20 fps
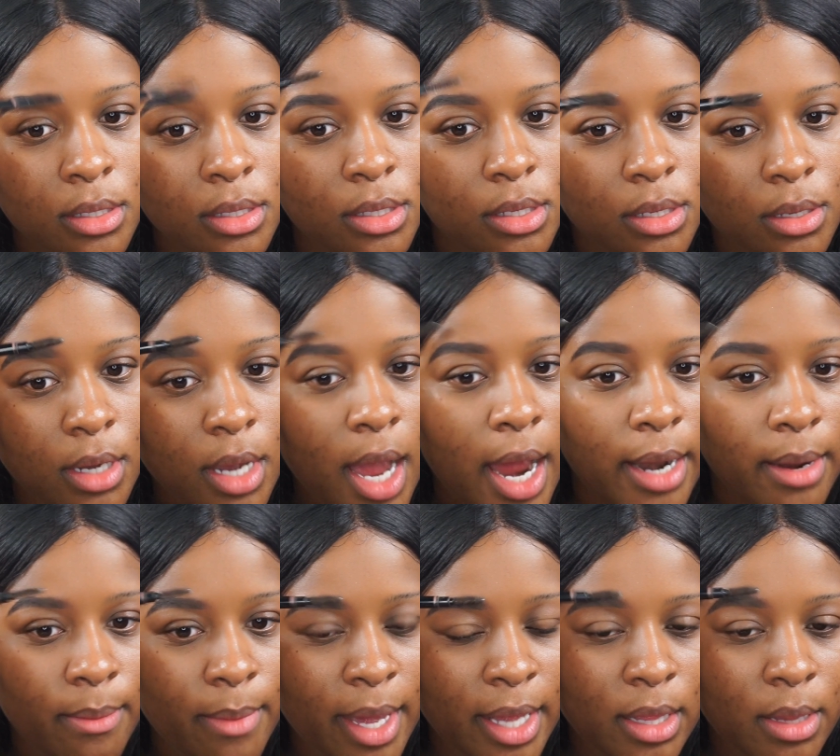to kind
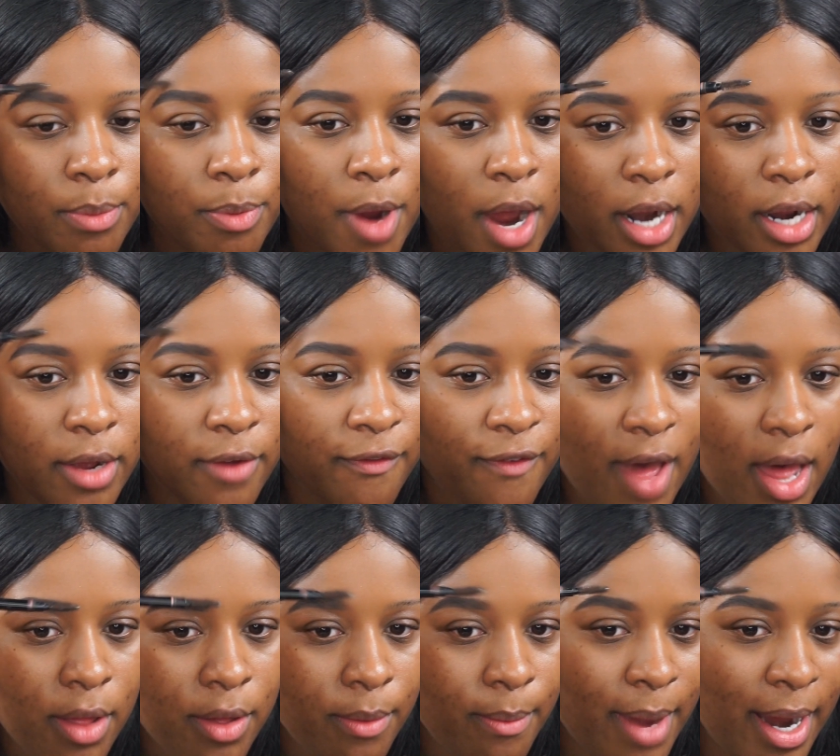of make the product
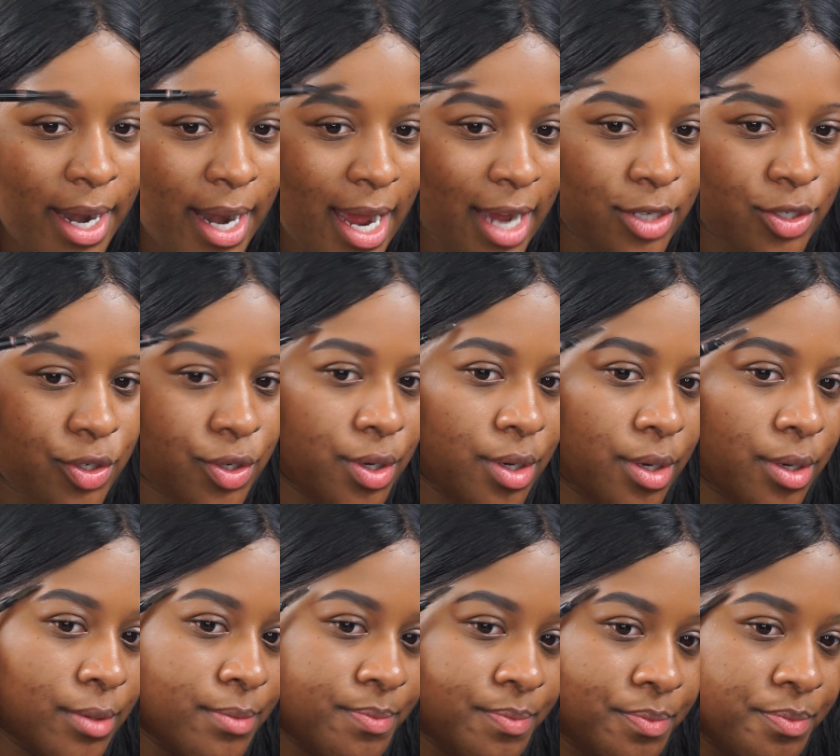follow my
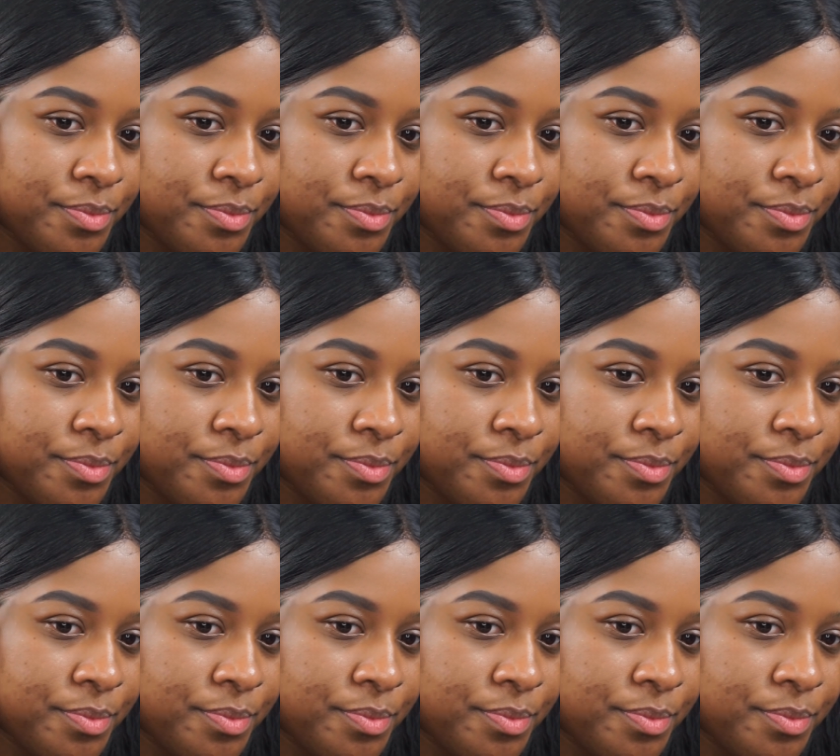natural.